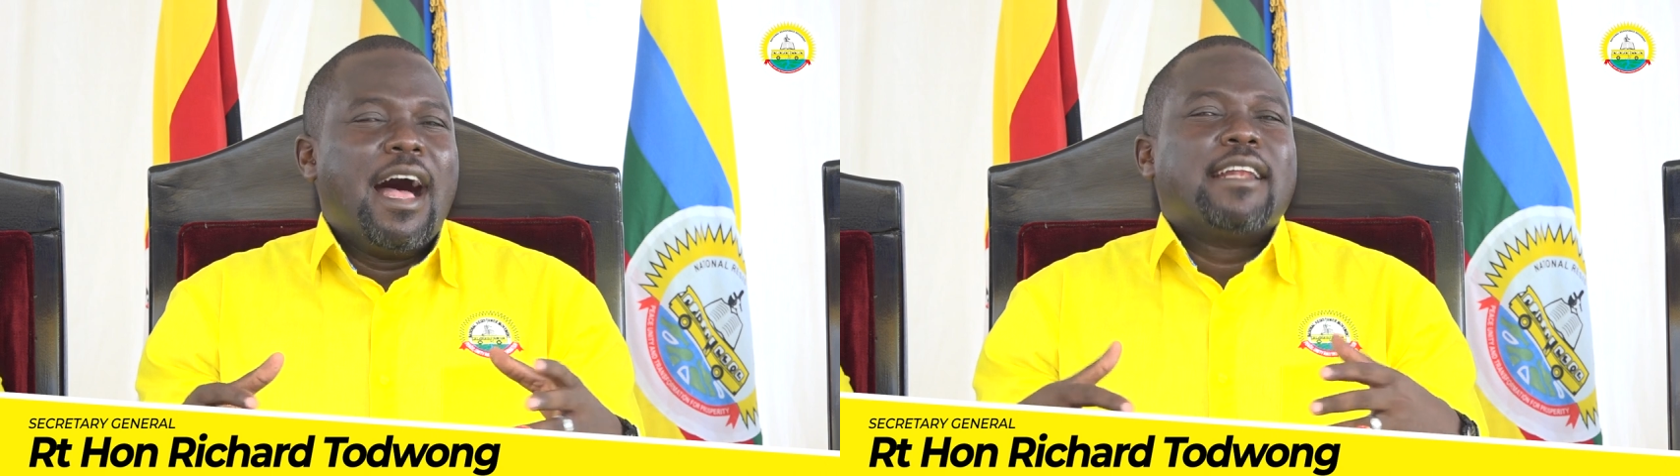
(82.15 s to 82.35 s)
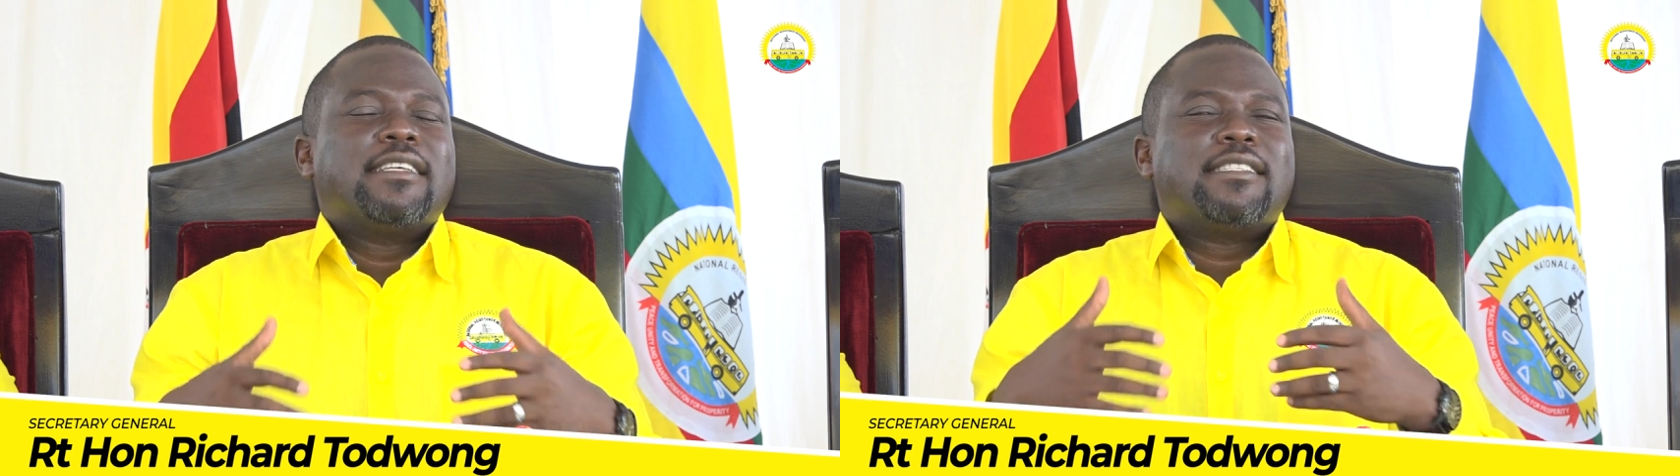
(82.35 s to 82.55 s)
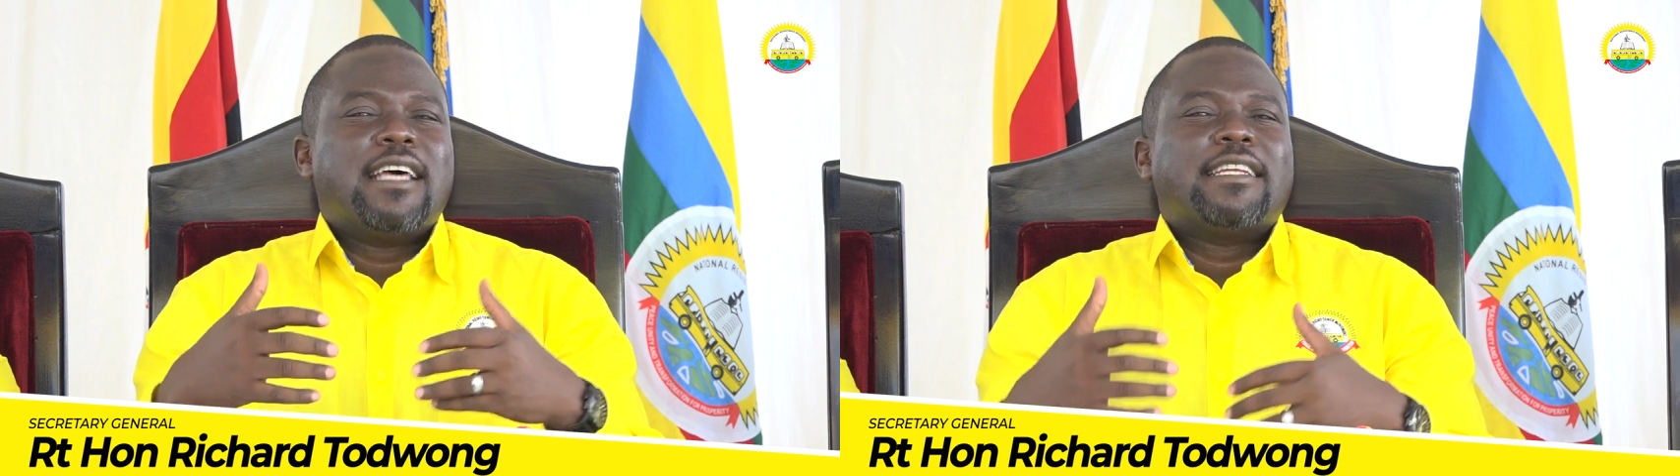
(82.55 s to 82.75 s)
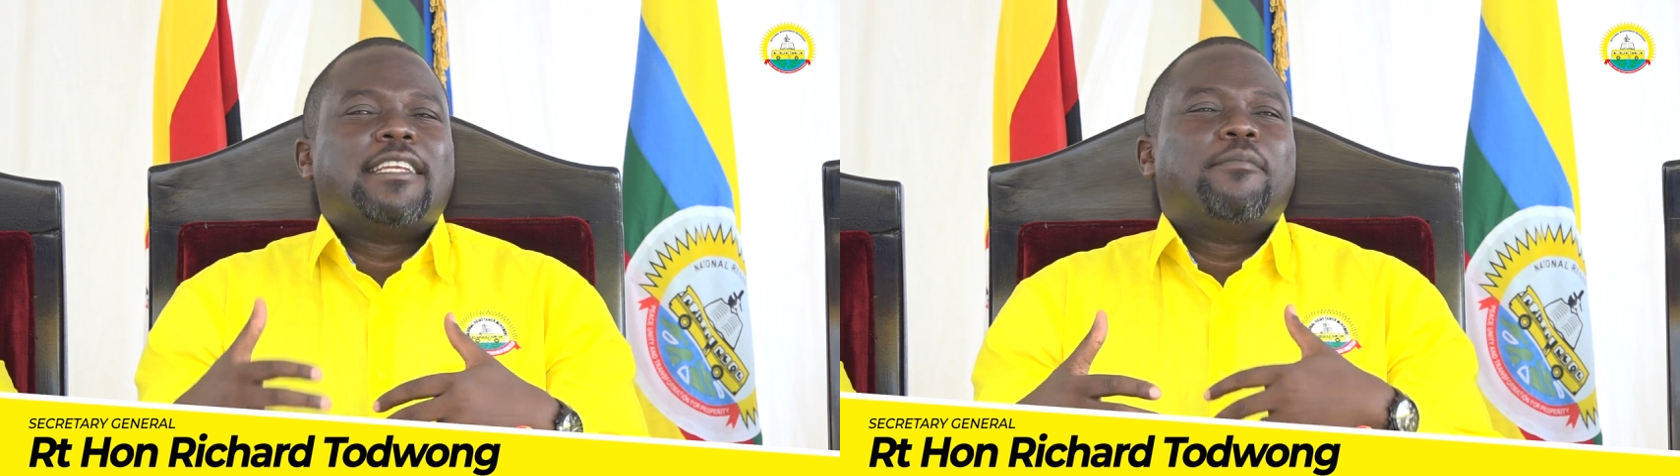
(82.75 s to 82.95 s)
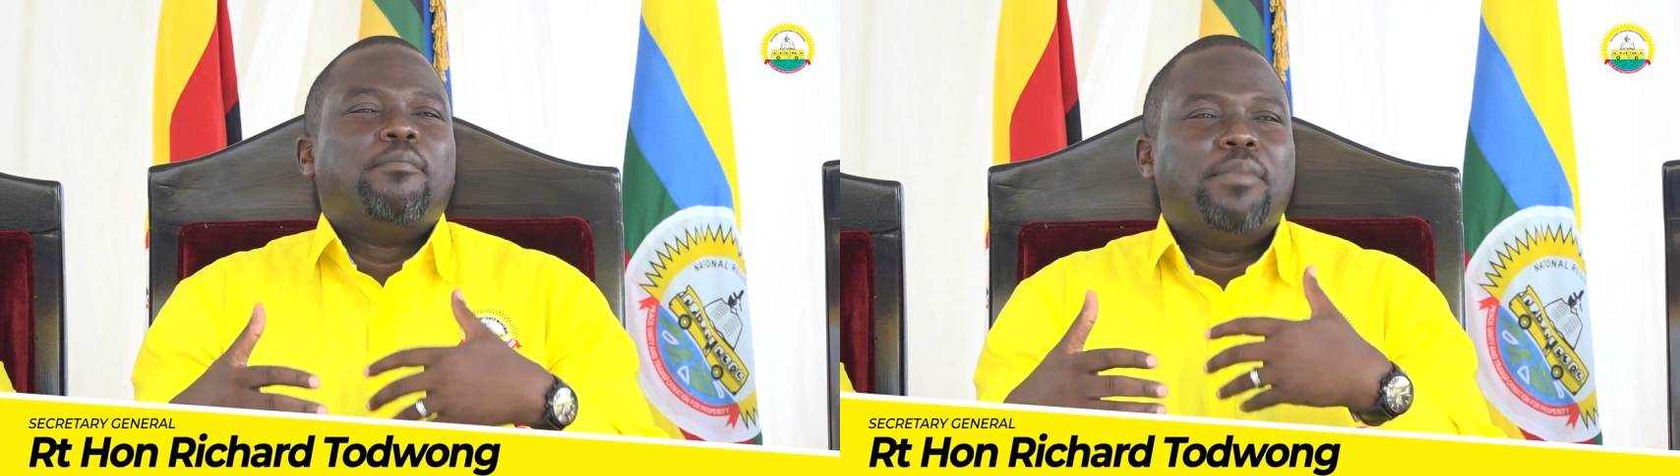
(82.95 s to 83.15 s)
and
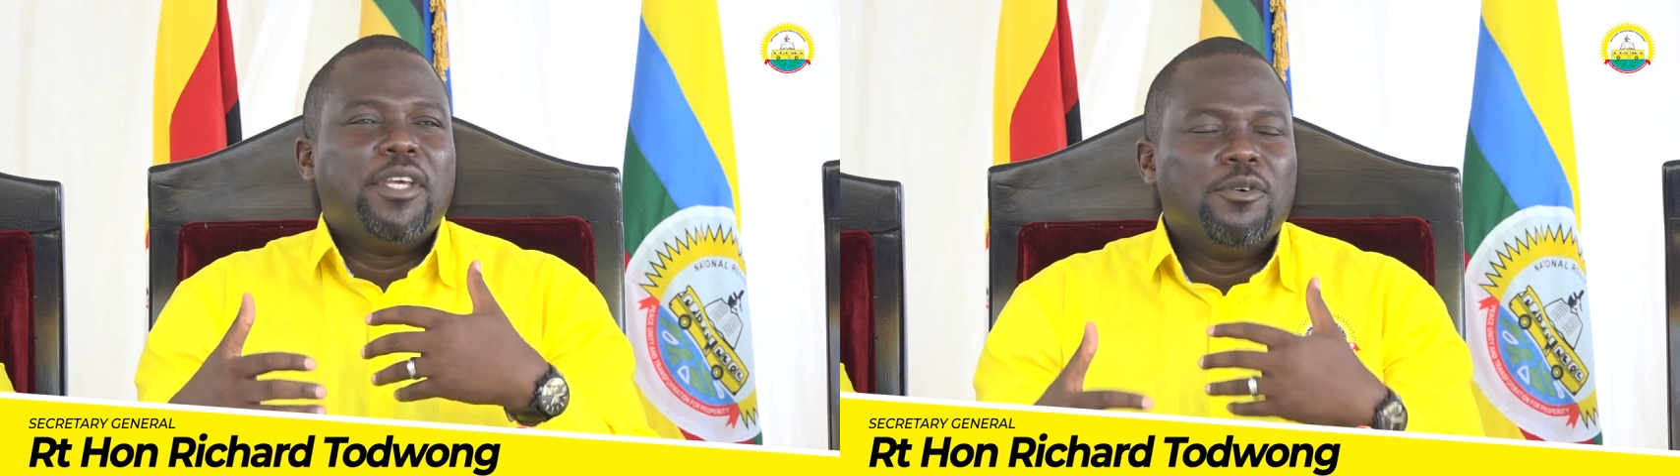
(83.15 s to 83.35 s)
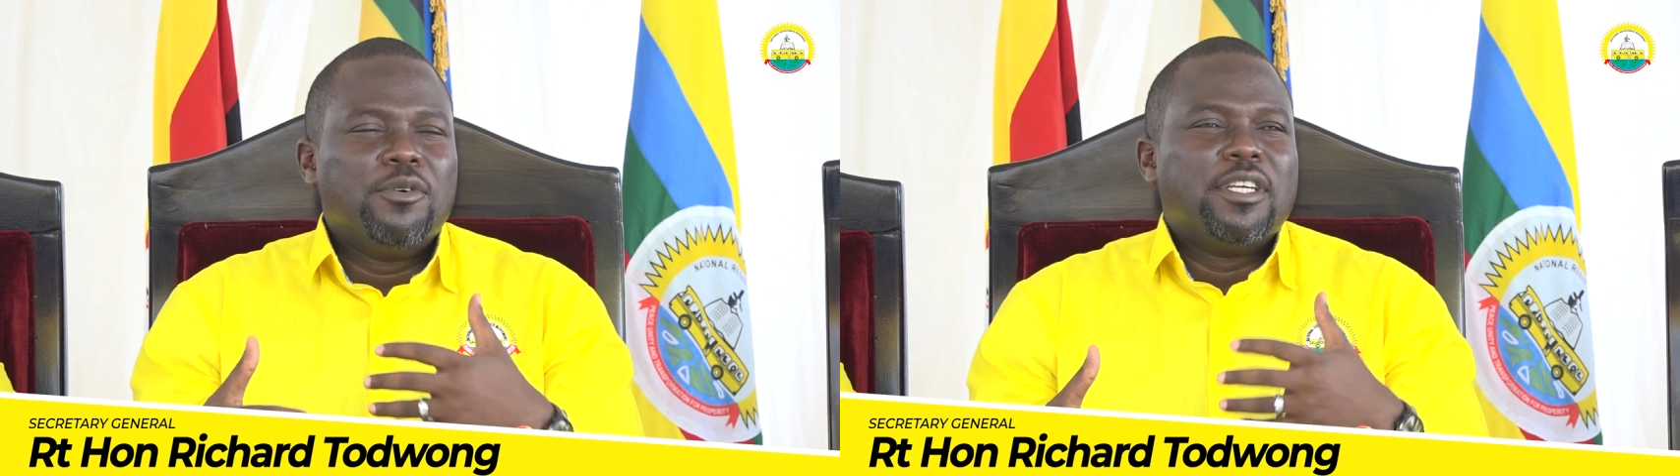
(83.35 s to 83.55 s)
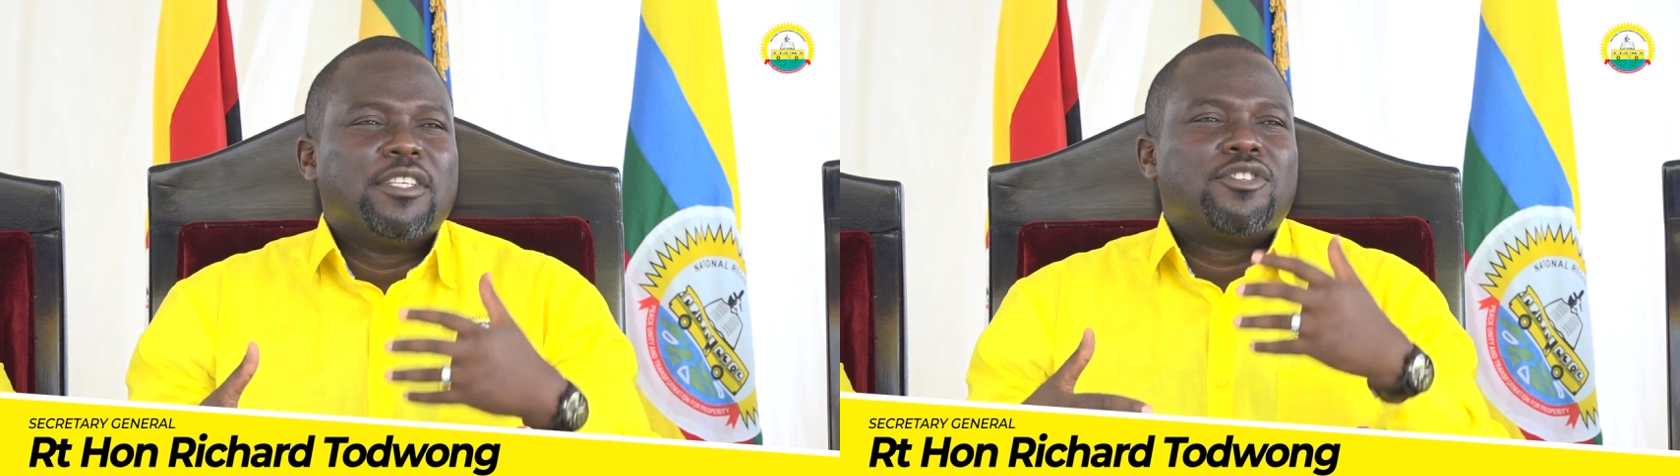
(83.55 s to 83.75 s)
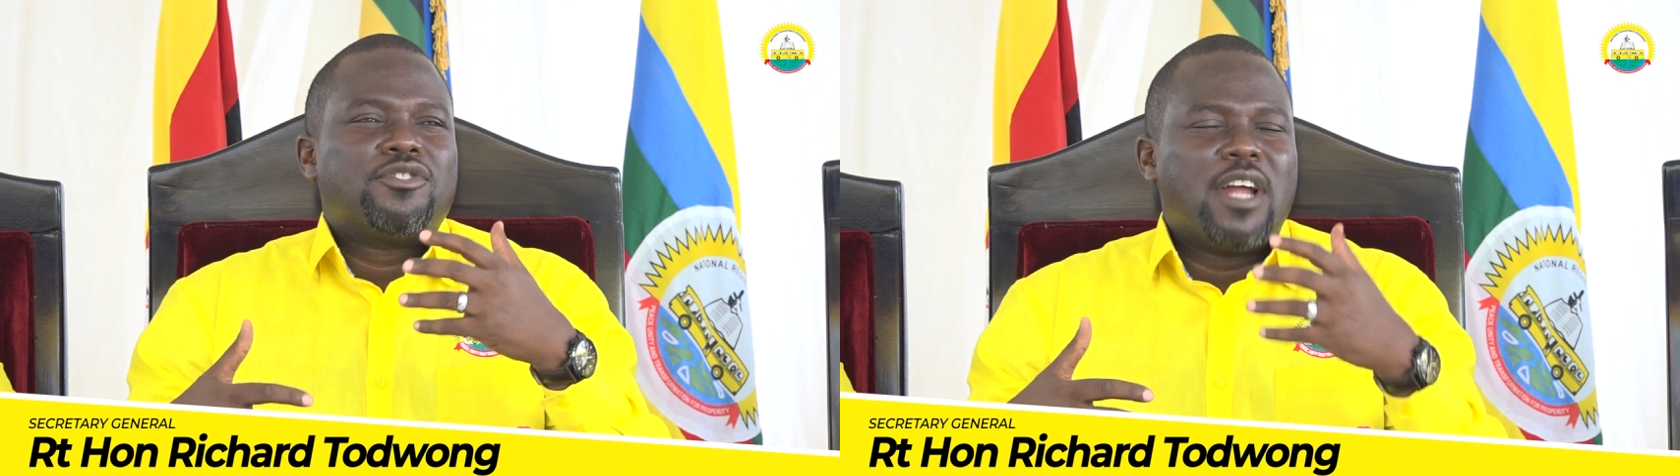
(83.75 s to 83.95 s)
started building